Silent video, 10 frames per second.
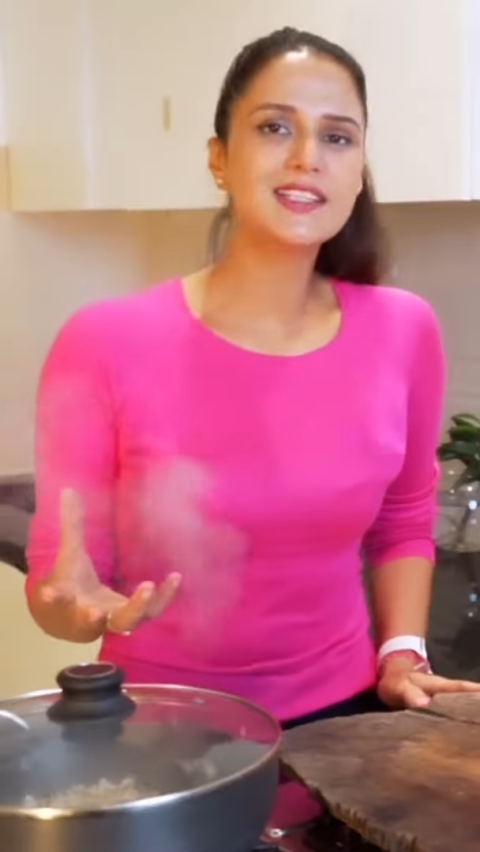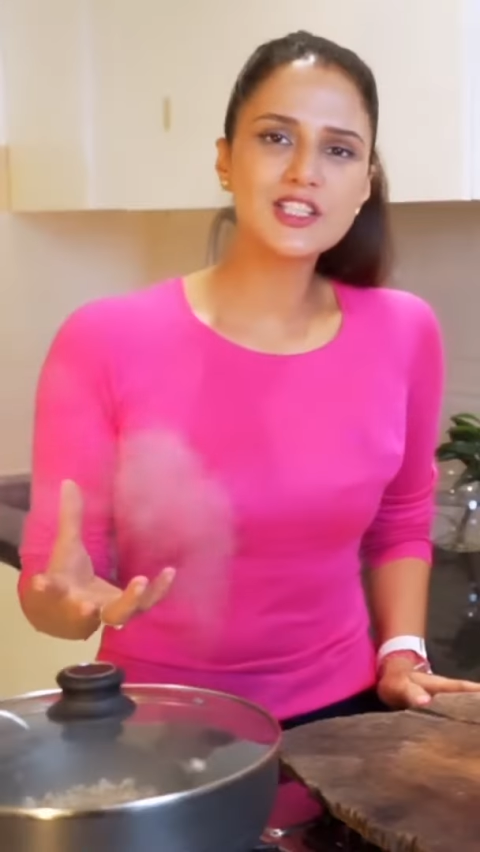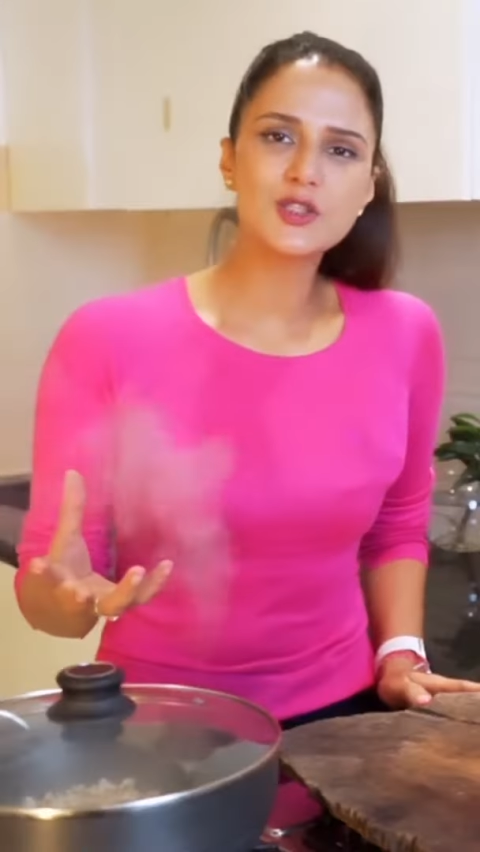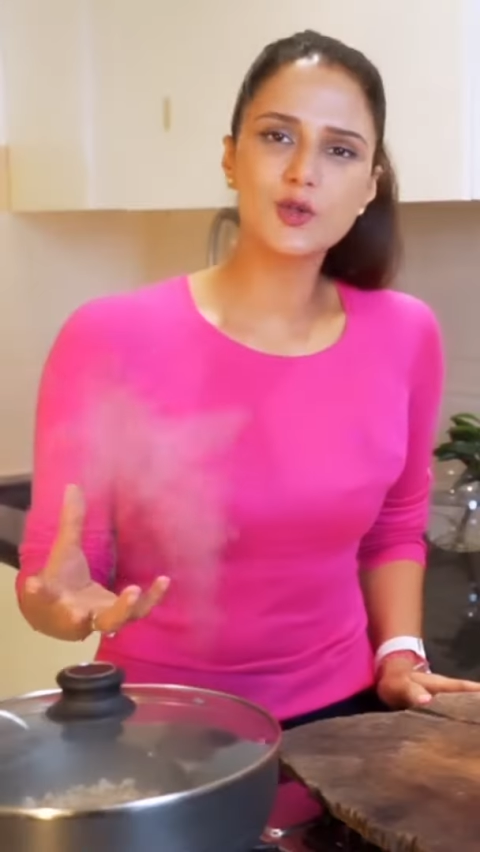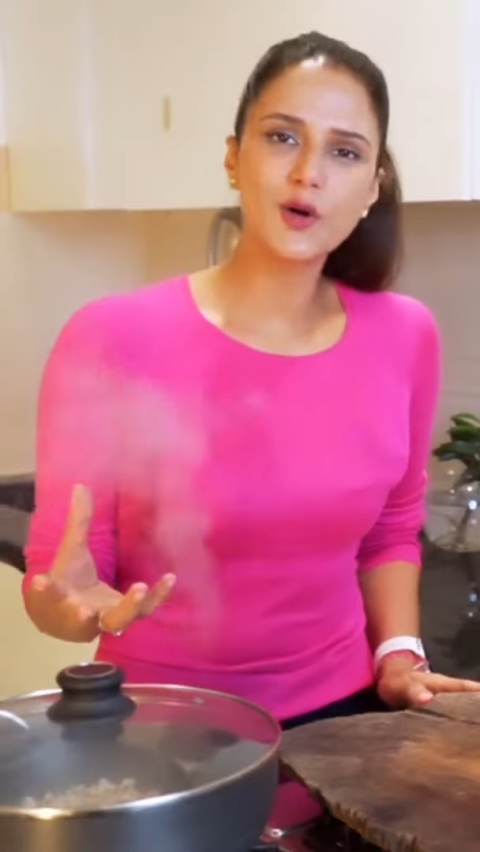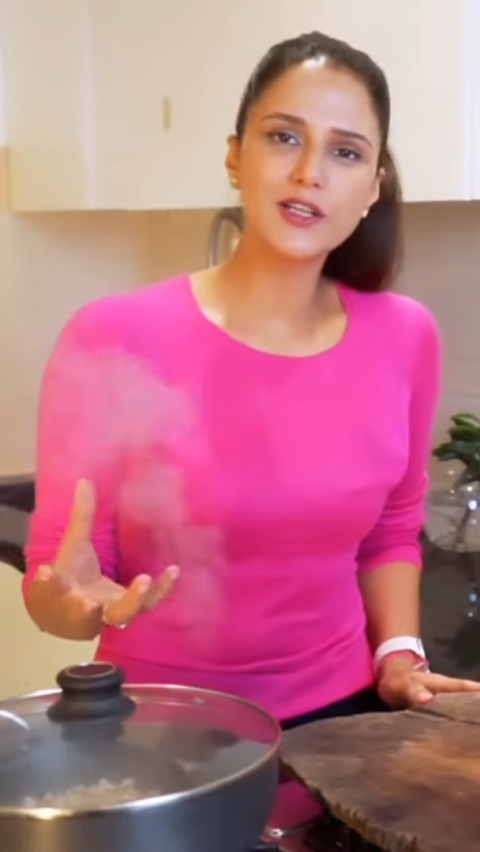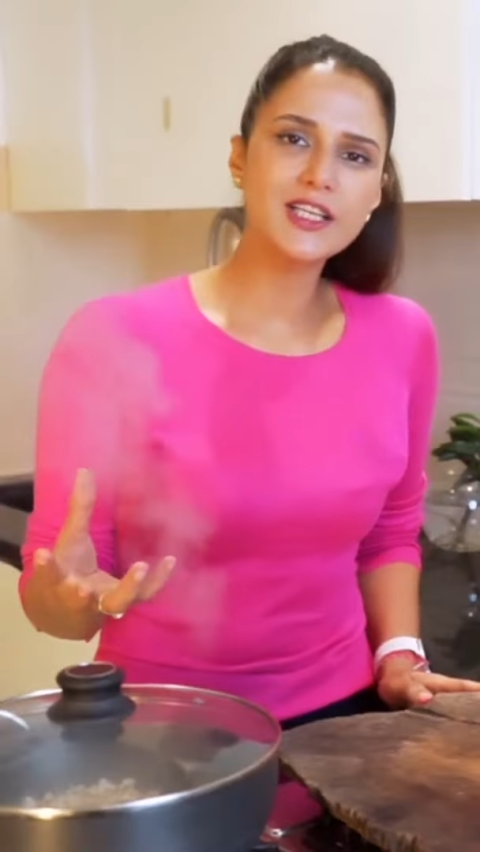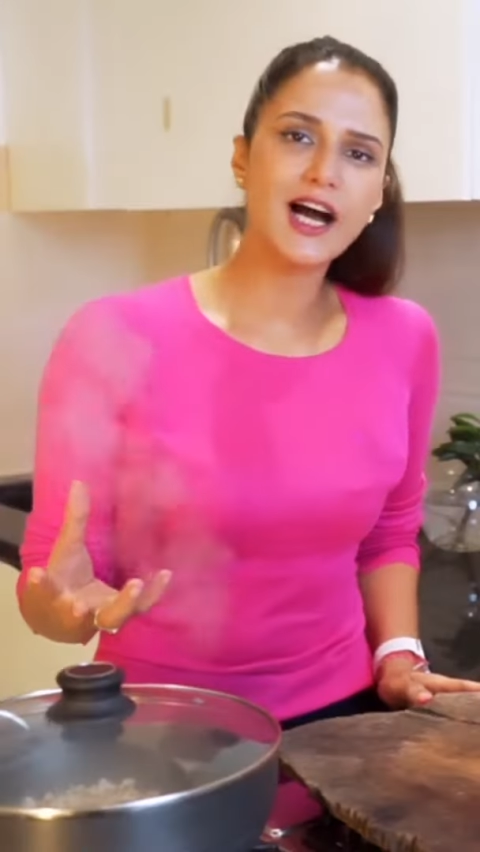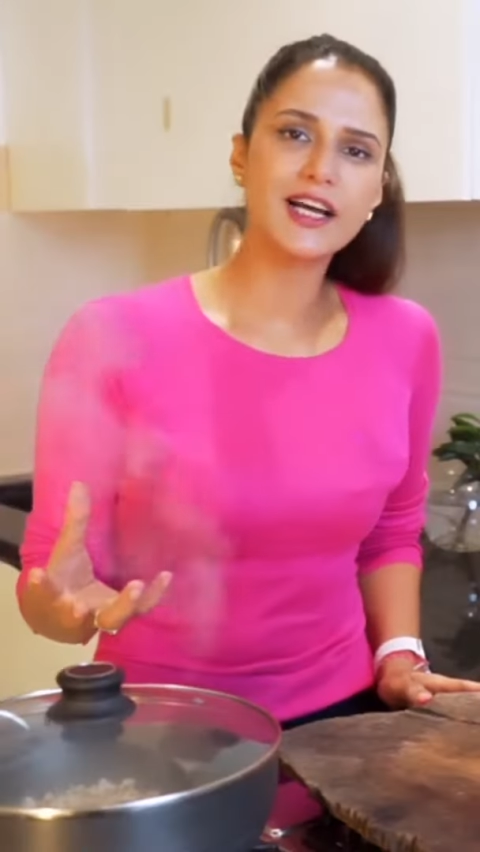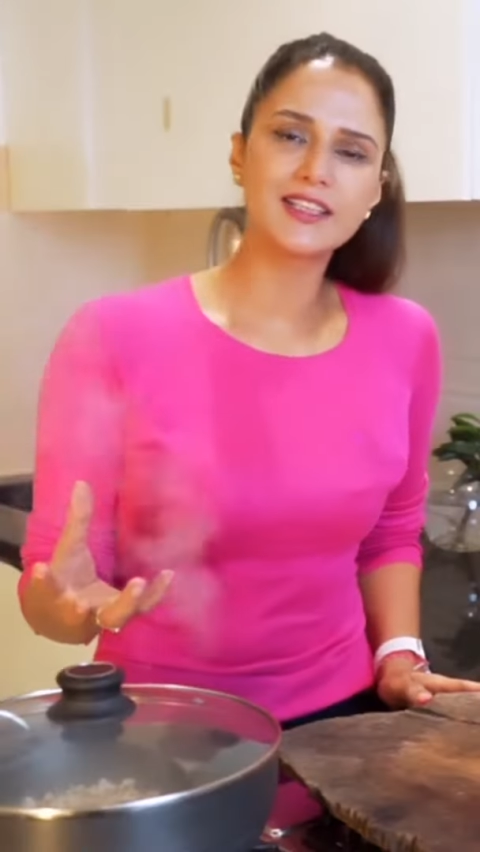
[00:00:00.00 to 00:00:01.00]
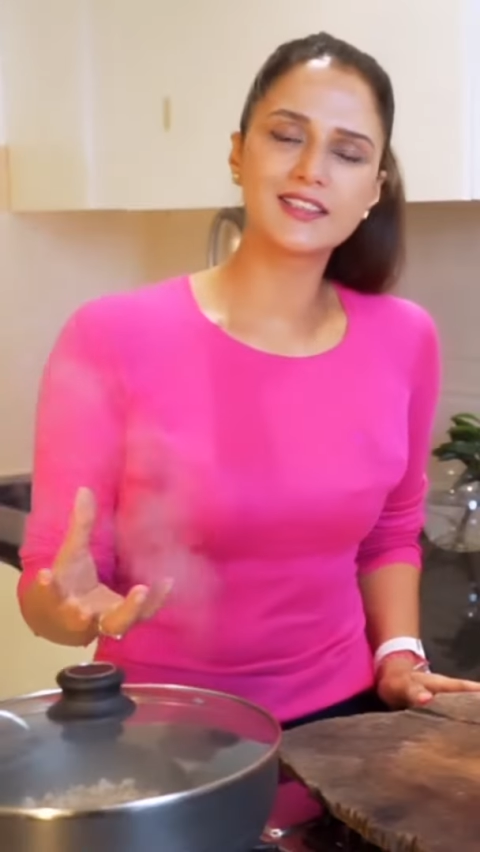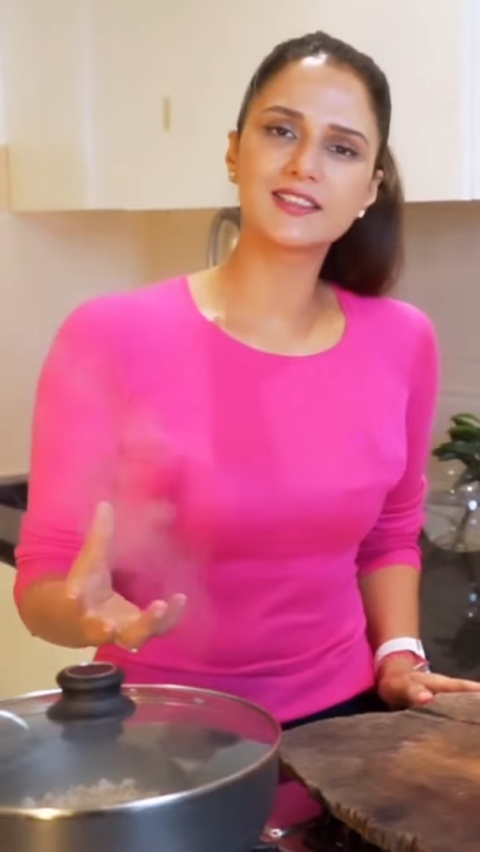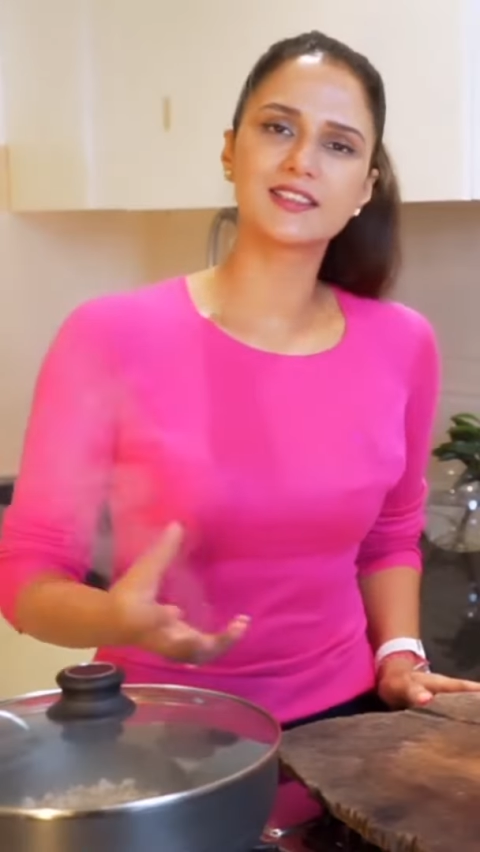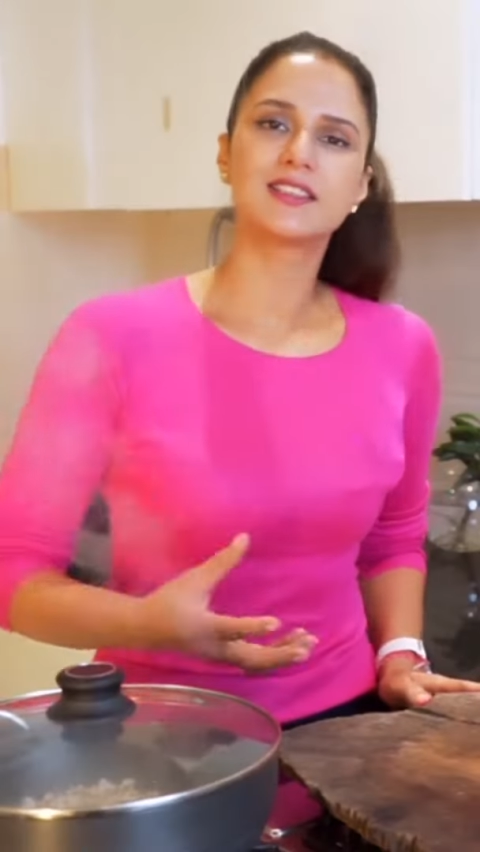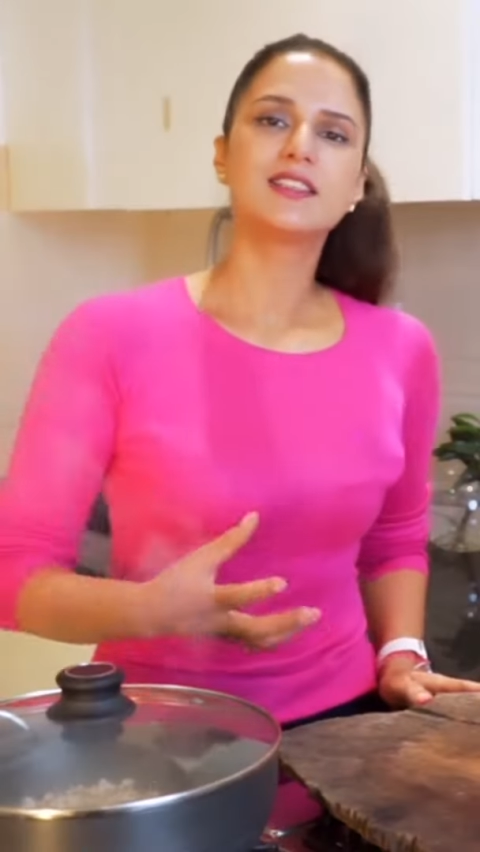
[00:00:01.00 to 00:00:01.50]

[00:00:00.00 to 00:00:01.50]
this to your diet.